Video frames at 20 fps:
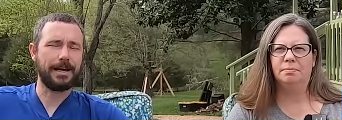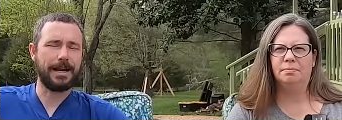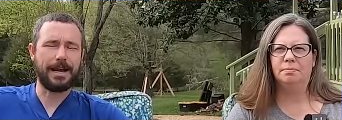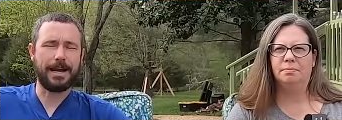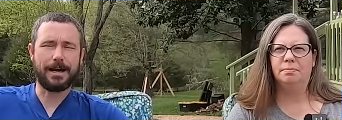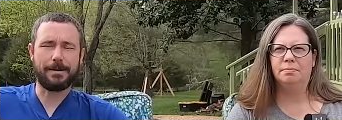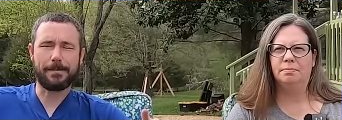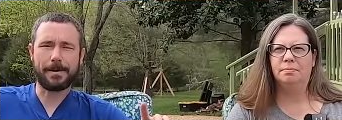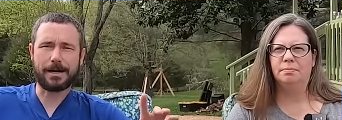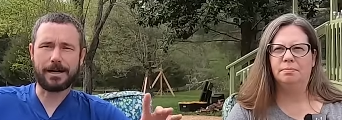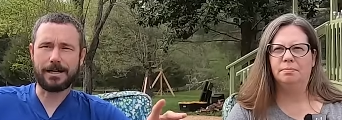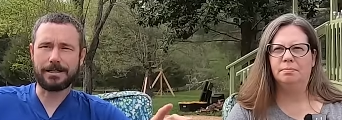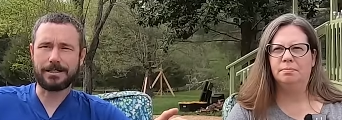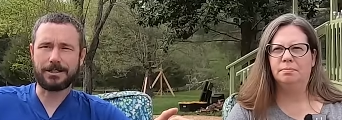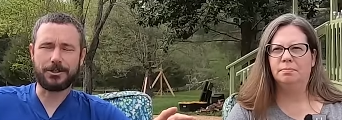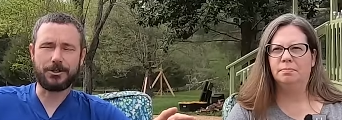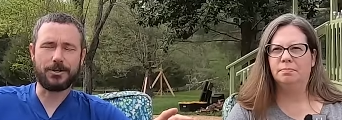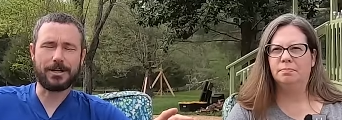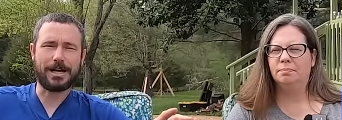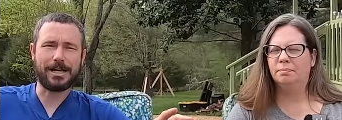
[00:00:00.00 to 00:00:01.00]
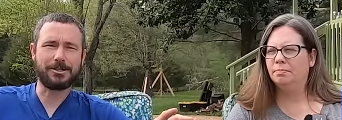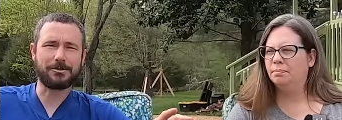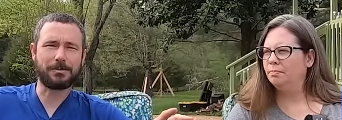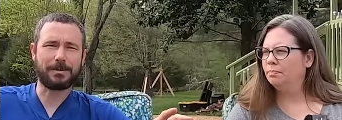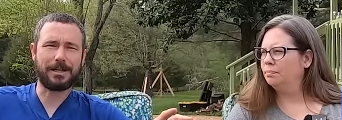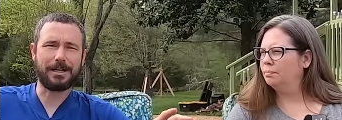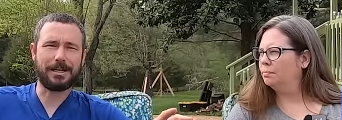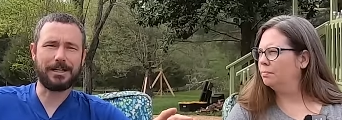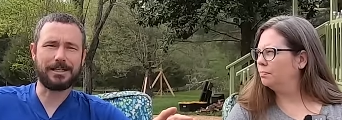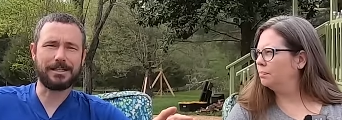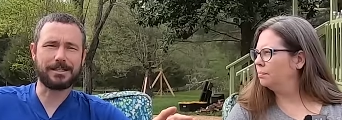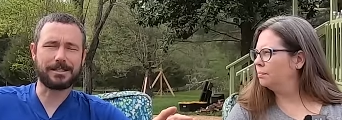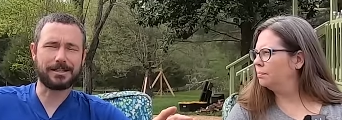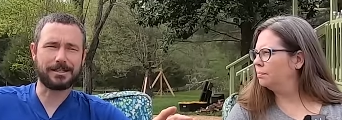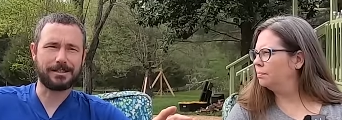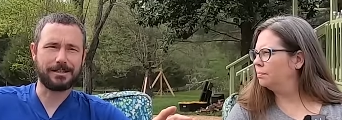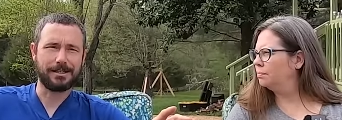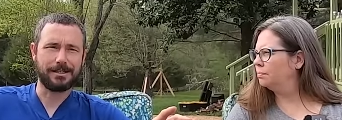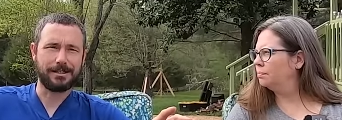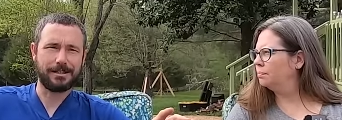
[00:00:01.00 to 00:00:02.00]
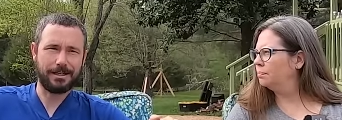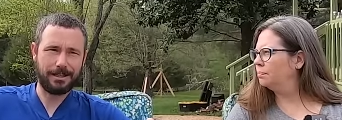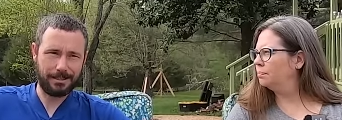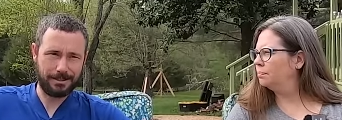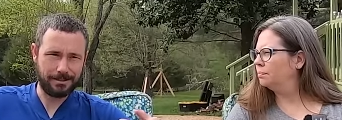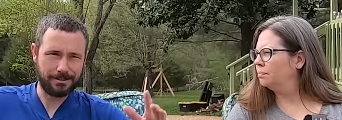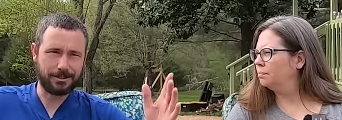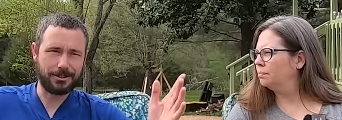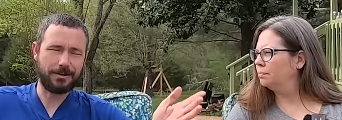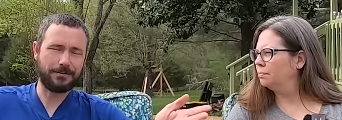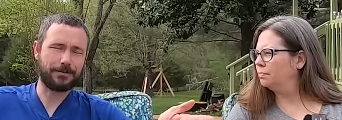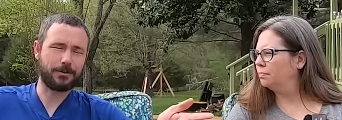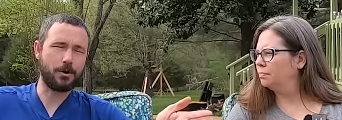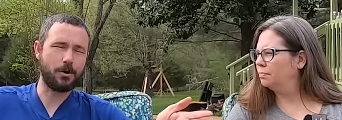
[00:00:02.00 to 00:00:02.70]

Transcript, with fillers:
Speaker 1: and I'm not going to tell you guys what it is. You have to